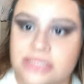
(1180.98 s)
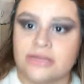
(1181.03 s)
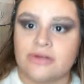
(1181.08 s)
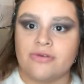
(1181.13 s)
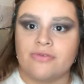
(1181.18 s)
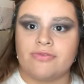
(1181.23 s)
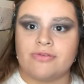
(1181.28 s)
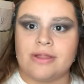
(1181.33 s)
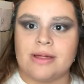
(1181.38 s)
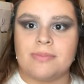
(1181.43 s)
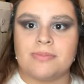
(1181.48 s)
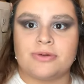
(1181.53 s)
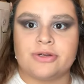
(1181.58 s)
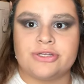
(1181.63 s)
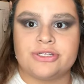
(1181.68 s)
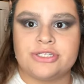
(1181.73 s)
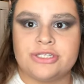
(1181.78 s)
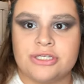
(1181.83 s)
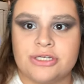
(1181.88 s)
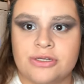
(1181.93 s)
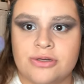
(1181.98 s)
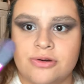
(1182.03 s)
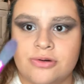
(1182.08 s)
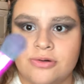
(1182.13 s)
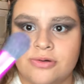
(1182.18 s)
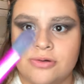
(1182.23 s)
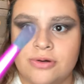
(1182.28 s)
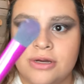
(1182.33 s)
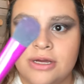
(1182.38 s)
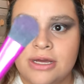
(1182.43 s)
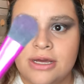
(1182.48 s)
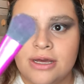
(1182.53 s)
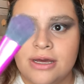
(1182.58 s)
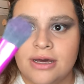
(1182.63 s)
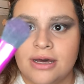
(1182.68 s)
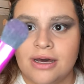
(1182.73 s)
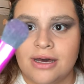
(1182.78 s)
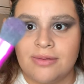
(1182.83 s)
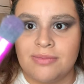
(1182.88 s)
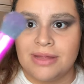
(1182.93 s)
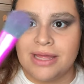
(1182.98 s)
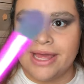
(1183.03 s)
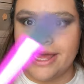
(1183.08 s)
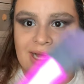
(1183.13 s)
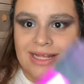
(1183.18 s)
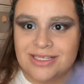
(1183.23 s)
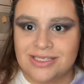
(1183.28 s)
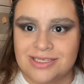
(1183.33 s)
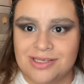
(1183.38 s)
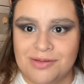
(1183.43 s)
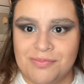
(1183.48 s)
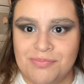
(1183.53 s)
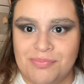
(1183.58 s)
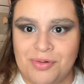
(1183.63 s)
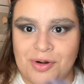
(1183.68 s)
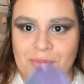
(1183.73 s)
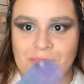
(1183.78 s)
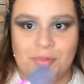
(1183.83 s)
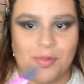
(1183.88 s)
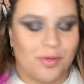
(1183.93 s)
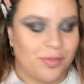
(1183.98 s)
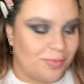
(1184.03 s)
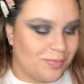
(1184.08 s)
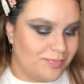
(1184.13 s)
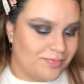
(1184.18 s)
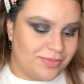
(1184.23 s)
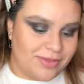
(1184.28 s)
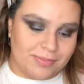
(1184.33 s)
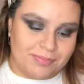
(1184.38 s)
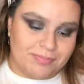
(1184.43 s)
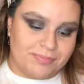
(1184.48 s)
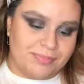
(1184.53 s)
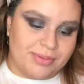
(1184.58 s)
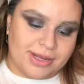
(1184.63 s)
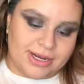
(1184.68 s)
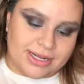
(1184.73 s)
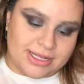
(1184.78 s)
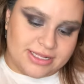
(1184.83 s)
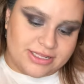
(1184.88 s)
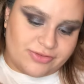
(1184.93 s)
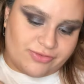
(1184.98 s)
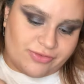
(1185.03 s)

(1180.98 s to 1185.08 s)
a little flat brush to go. It has some purple, but it's